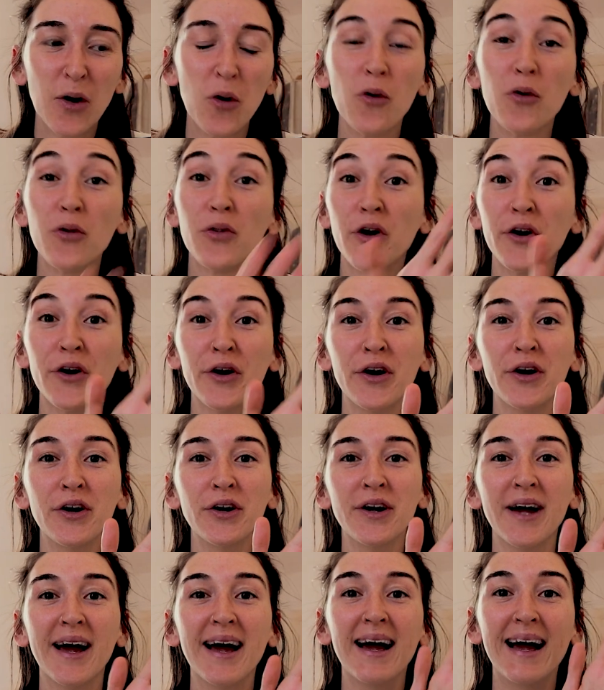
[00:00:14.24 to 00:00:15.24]

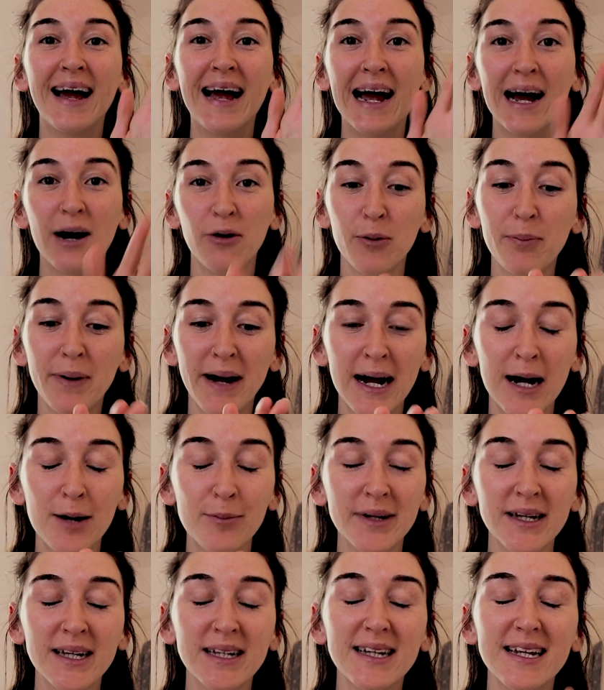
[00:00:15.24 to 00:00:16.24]
Although our
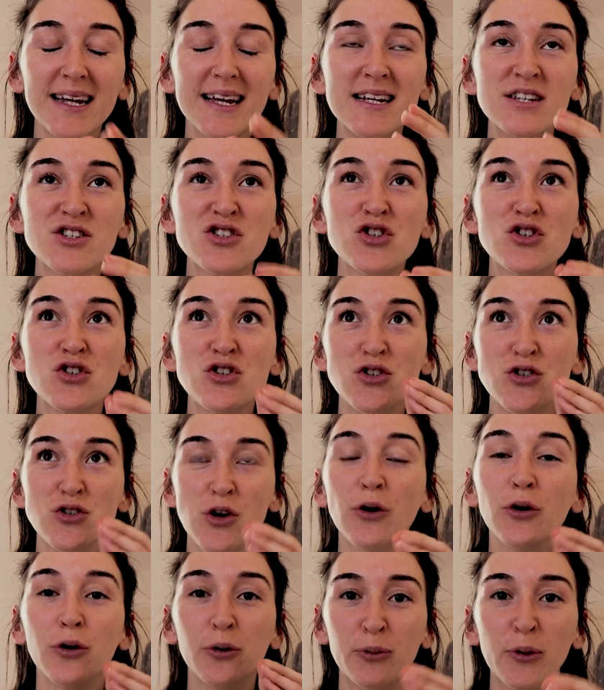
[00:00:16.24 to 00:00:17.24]
apartment is
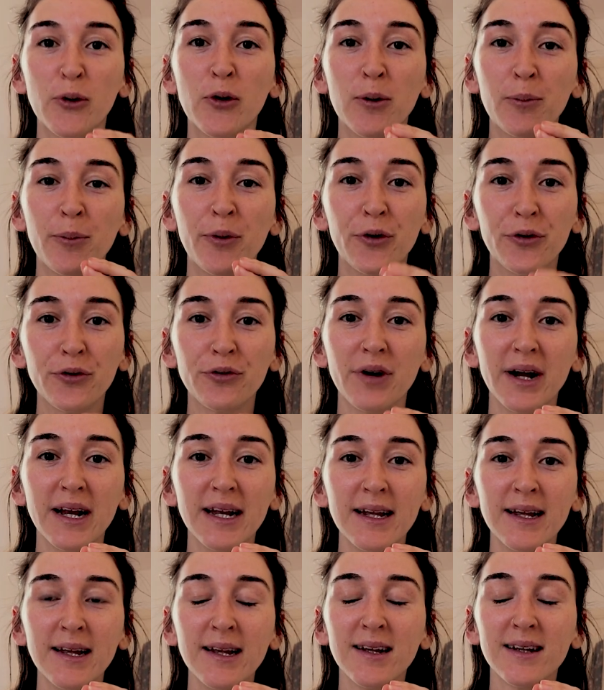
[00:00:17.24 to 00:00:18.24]
so warm
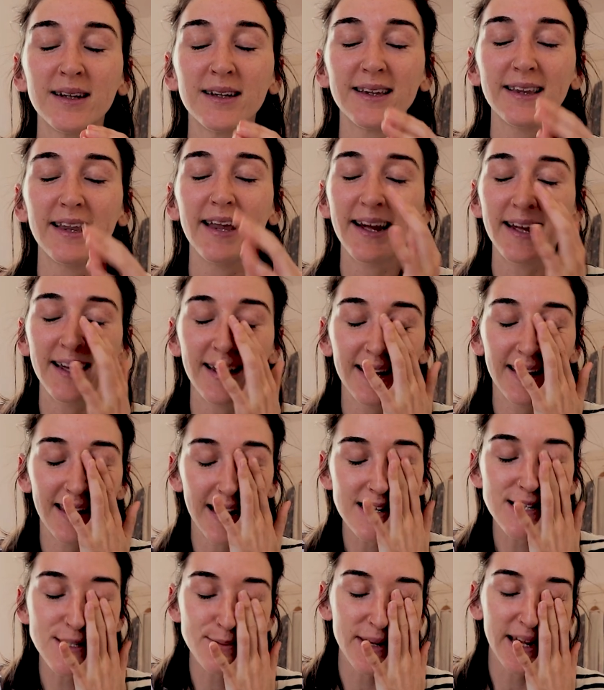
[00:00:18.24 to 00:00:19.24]
already, like it
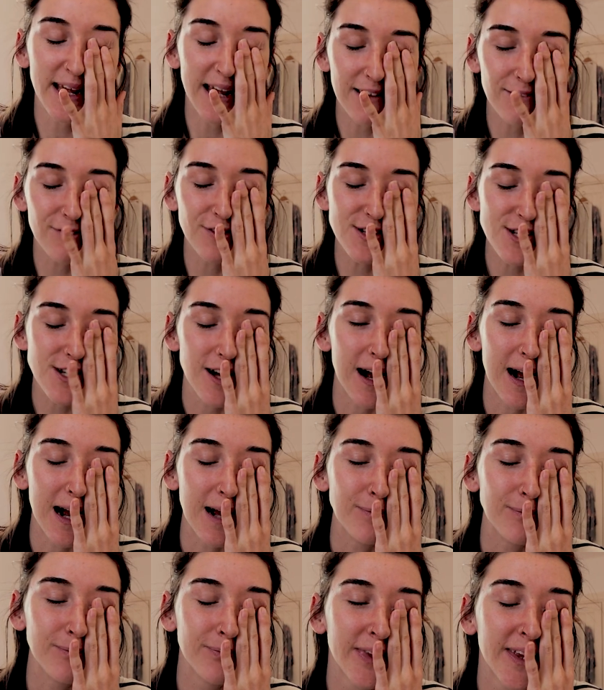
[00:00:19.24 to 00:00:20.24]
gets me every
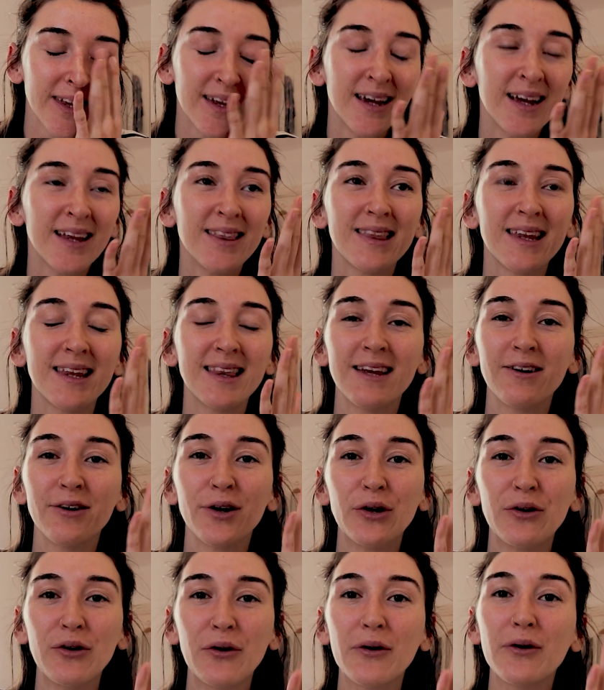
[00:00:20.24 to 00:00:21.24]
time that there
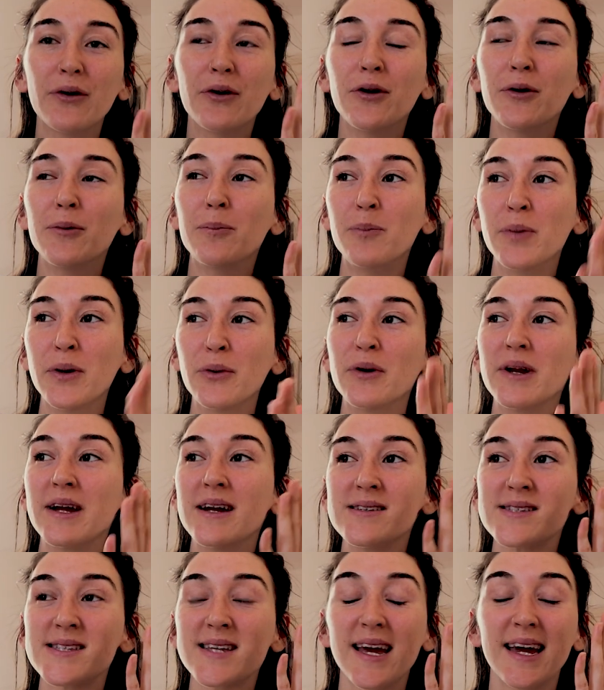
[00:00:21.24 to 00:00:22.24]
are no
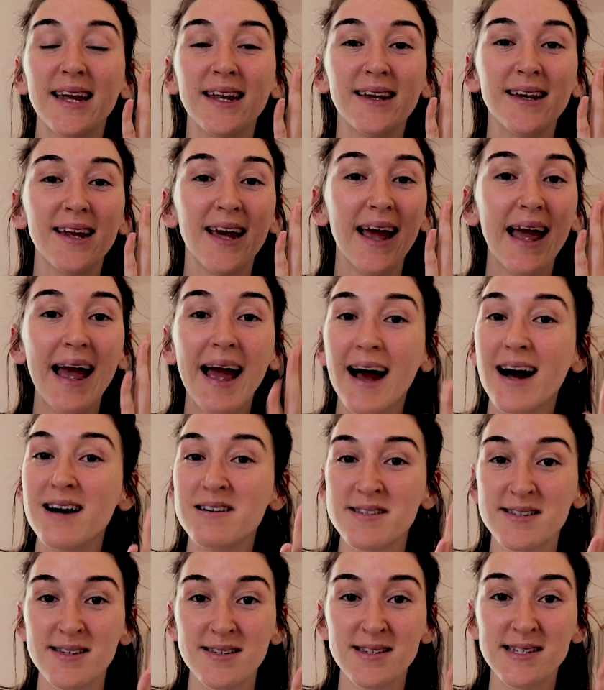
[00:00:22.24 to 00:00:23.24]
buildings and
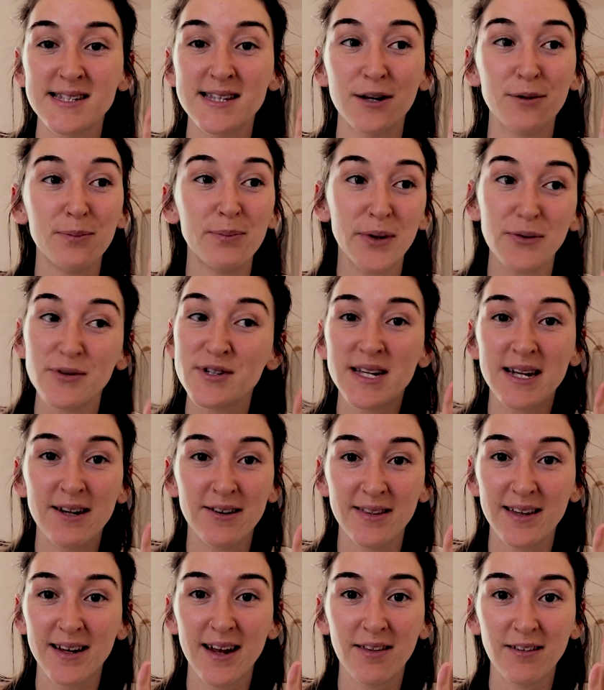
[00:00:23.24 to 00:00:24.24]
houses that are built
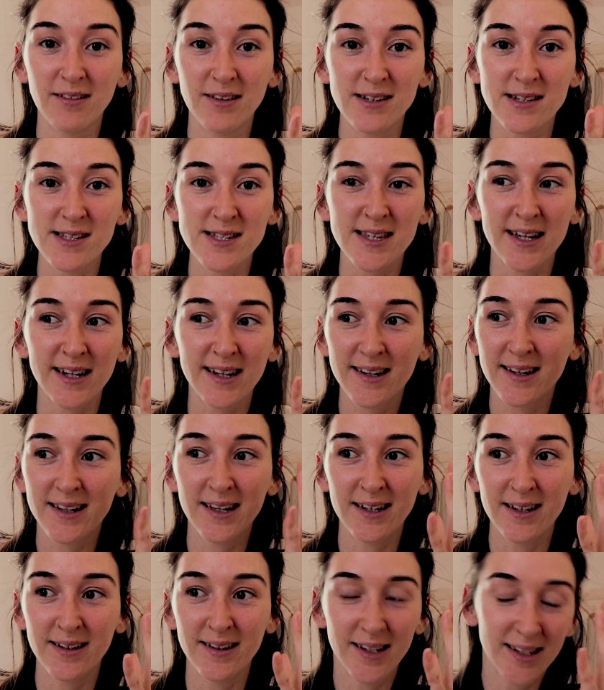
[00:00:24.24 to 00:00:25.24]
here in the Netherlands that
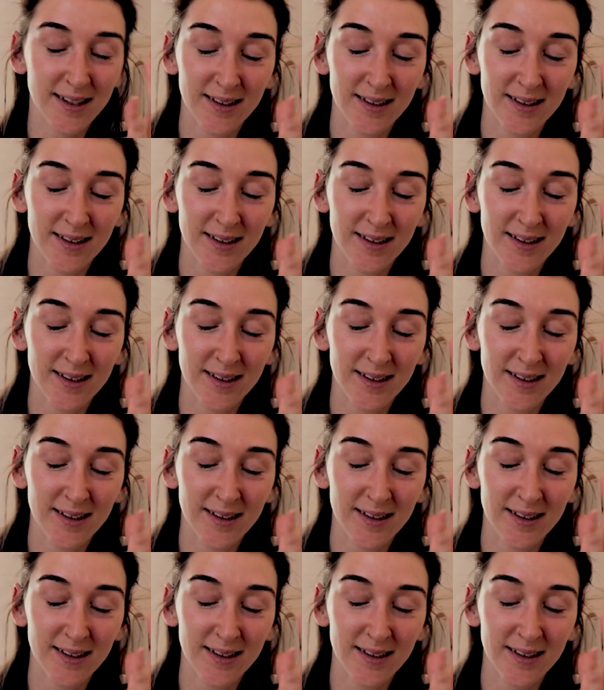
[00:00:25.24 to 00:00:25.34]
can